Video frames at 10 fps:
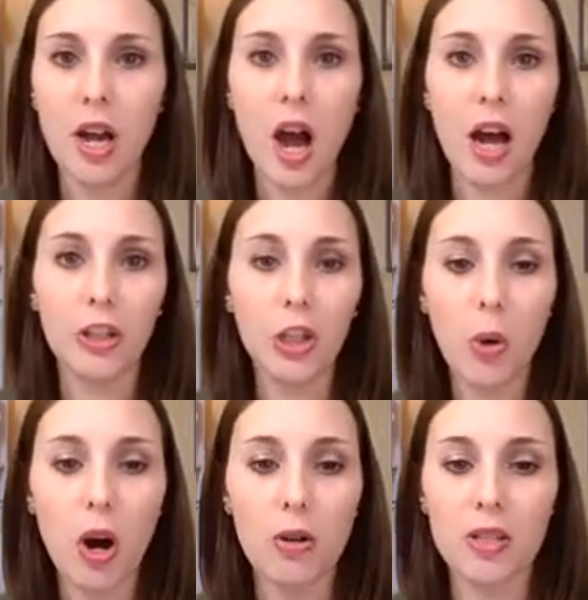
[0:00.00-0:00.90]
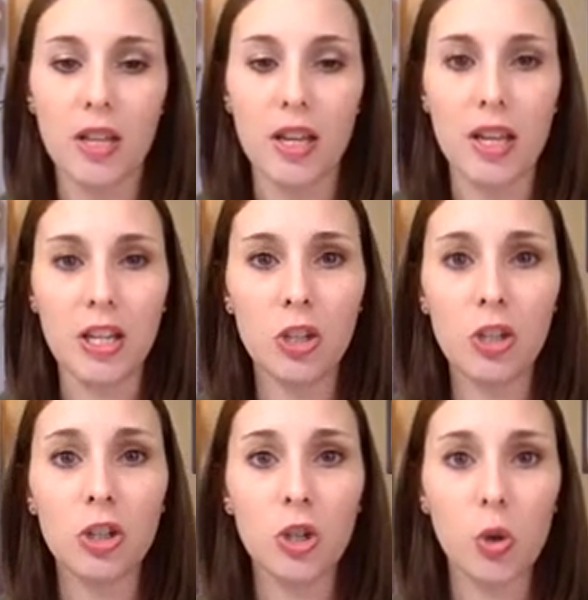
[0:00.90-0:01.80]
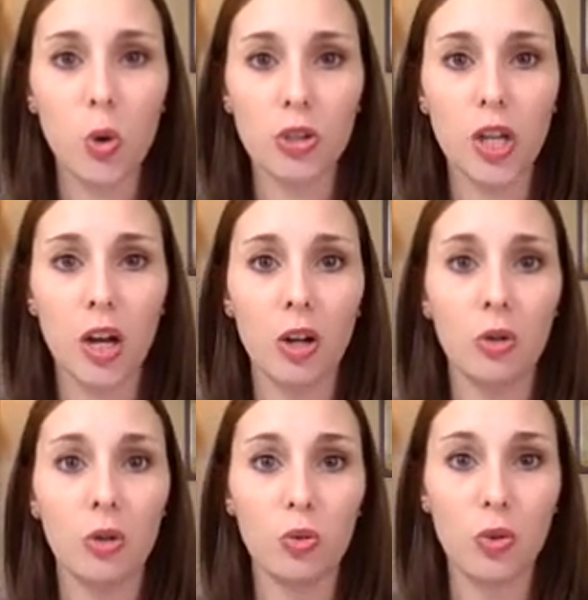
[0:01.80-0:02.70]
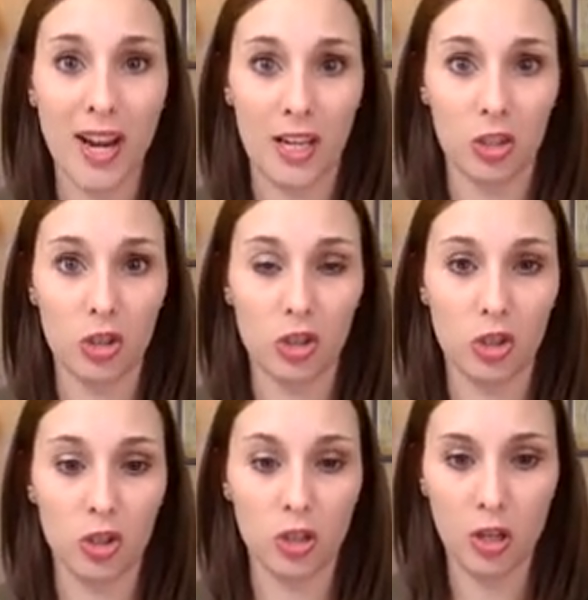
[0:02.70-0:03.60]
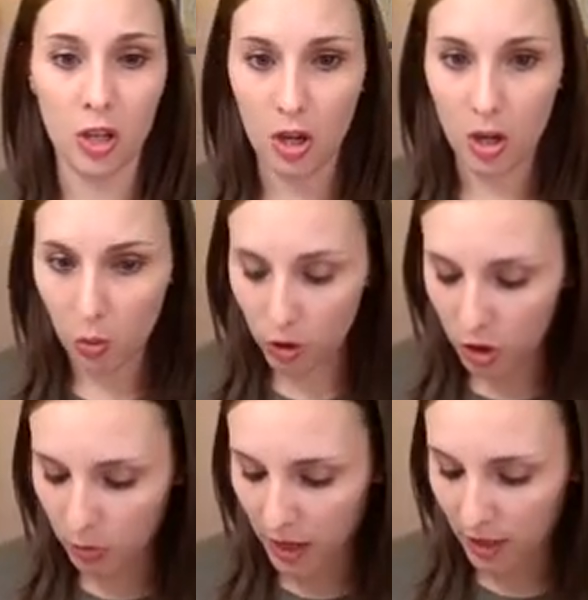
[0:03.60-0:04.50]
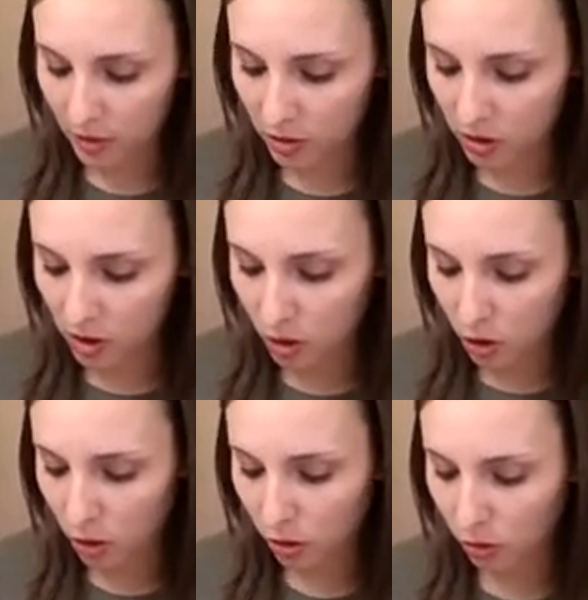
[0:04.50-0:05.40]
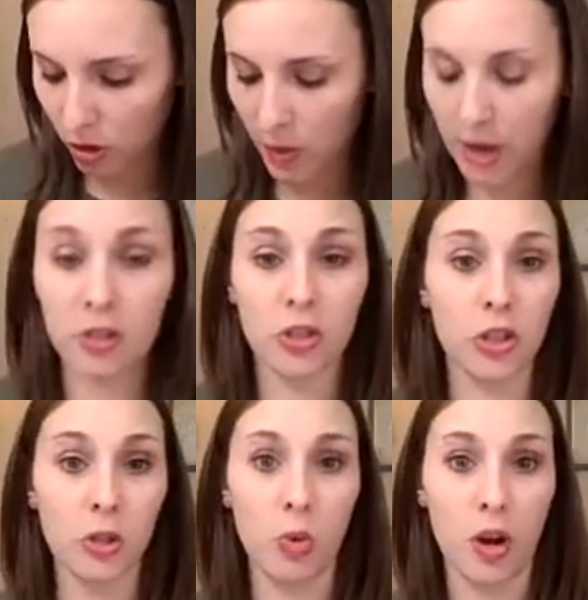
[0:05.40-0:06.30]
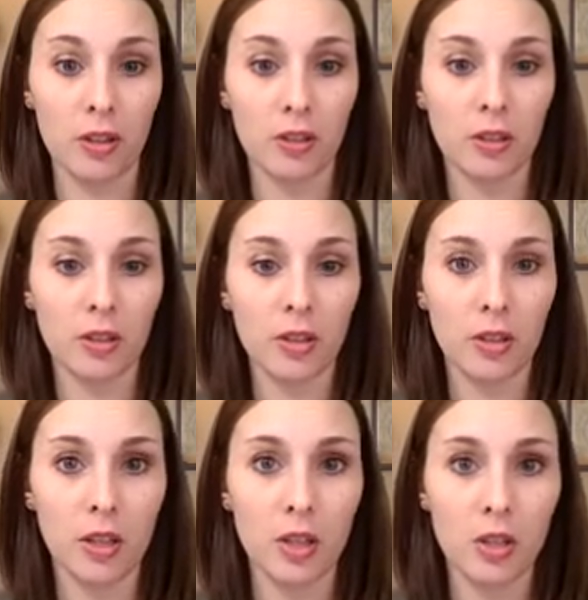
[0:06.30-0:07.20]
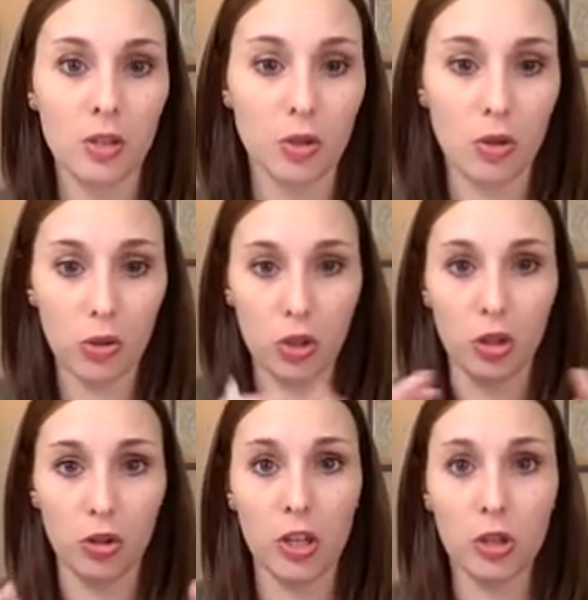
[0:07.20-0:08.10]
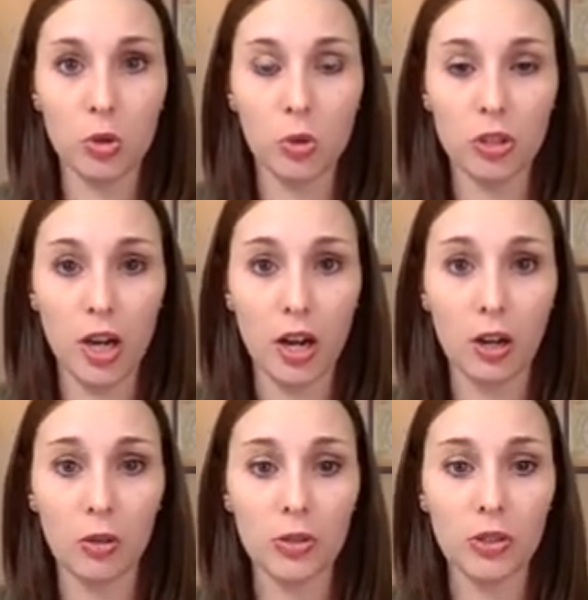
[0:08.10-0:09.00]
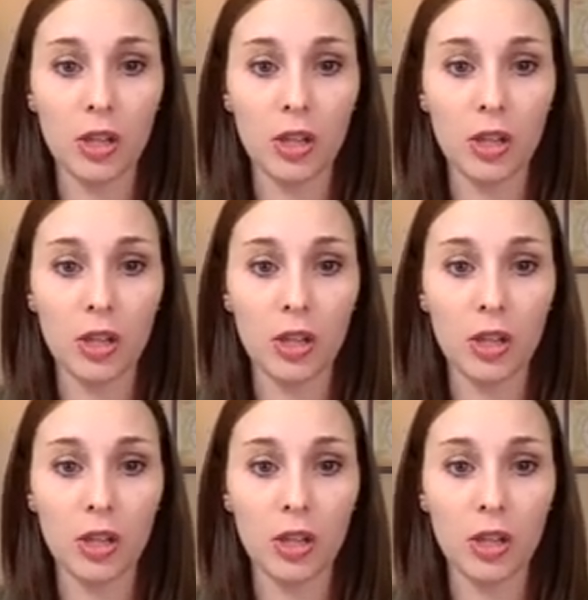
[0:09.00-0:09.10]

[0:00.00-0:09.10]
IQR is the inner quartile range, which means Q3 minus Q1. So those are your inner quartiles,